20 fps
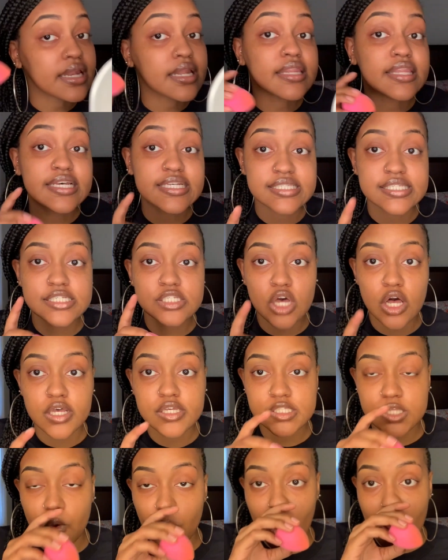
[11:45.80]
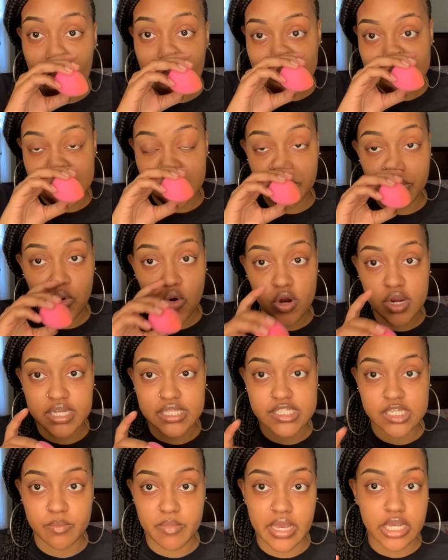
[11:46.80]
this is also why it's important
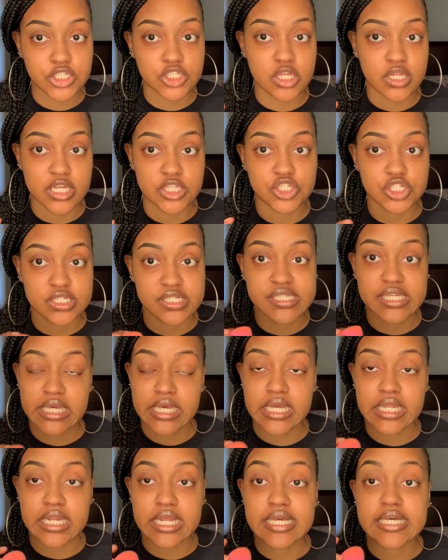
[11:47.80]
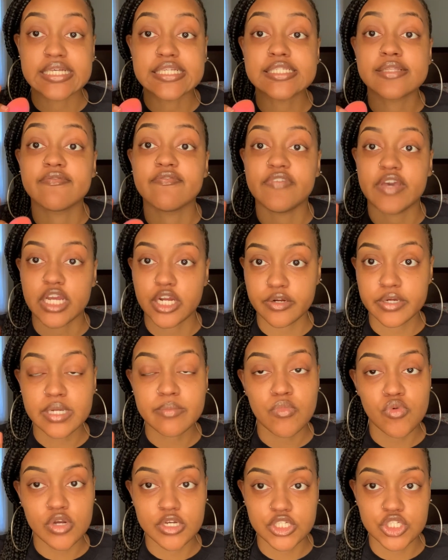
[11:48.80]
to make sure that your skin is very
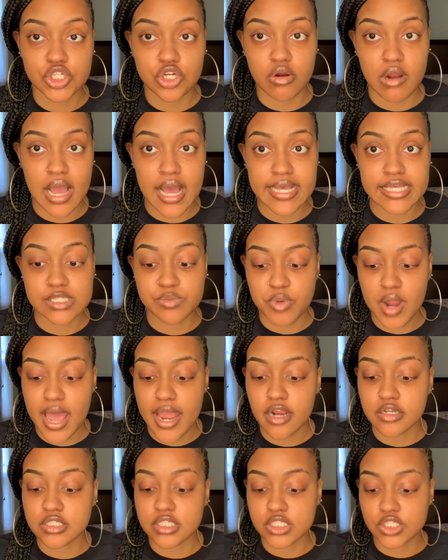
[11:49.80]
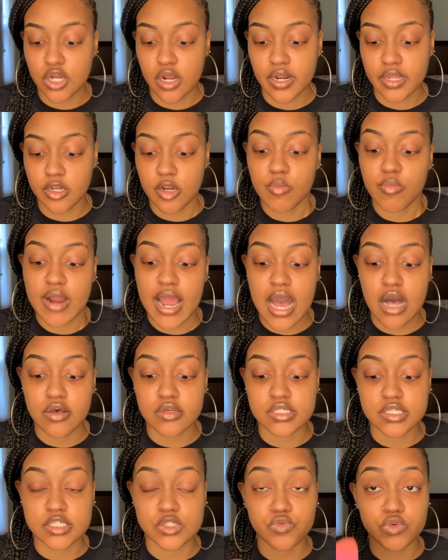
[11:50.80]
moisturized prior to starting your brows,
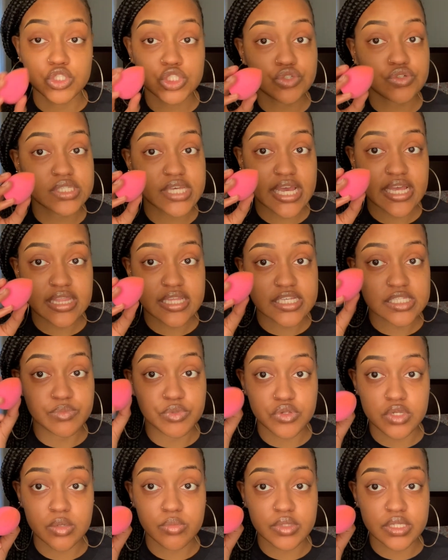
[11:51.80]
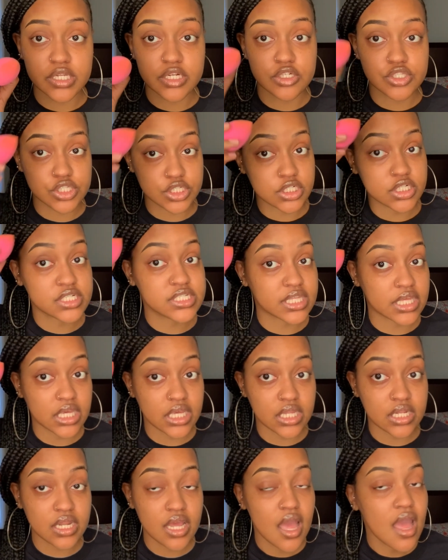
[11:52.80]
because once you take this beauty blender to your
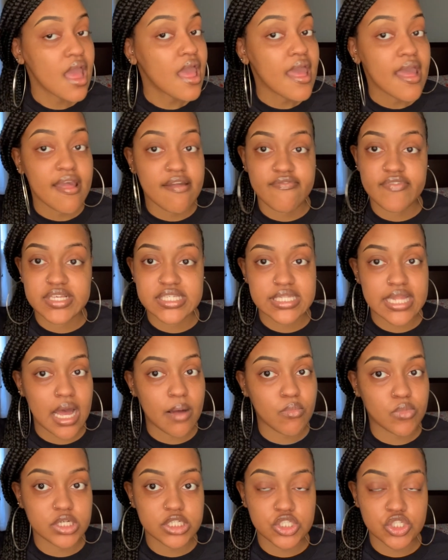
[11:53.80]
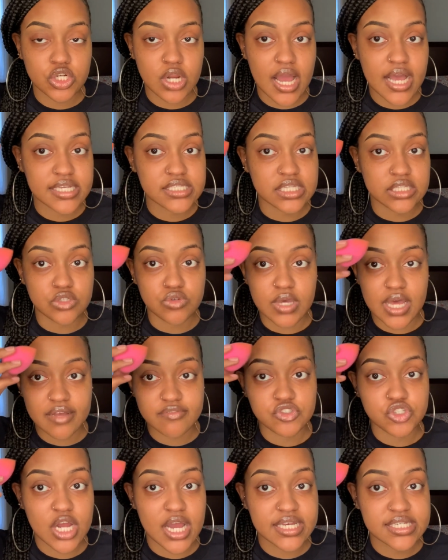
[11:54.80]
skin, if it's not moisturized and you have
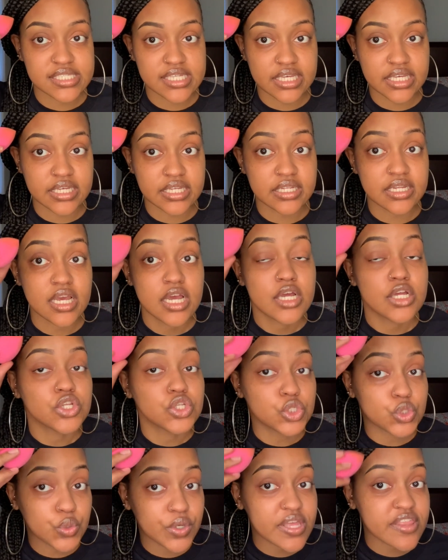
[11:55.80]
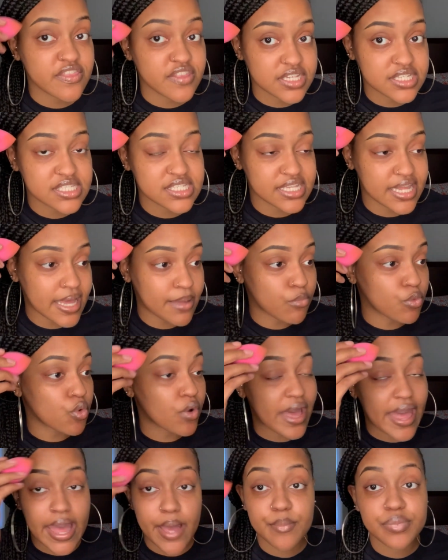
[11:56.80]
dry skin, doing this step will
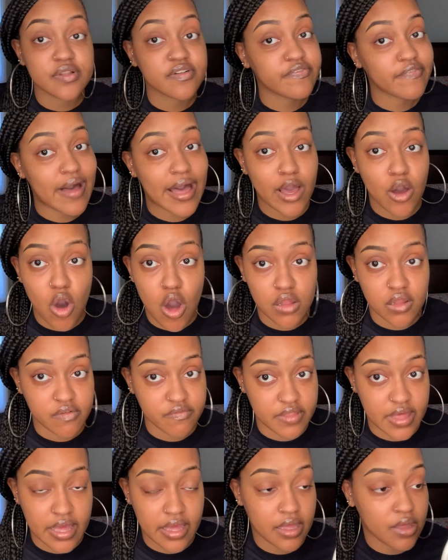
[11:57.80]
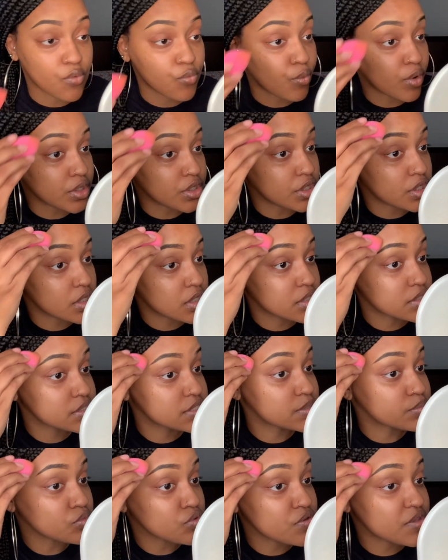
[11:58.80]
amplify all of that. When you're
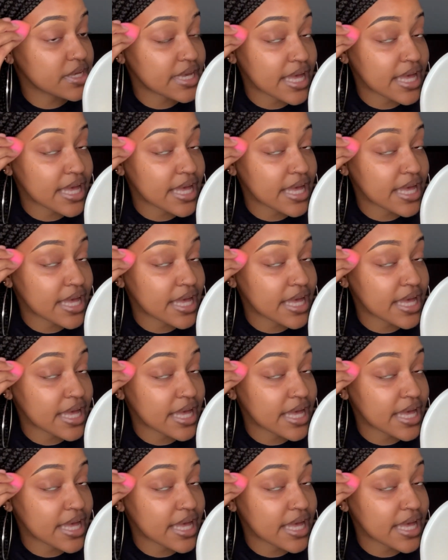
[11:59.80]
smoothing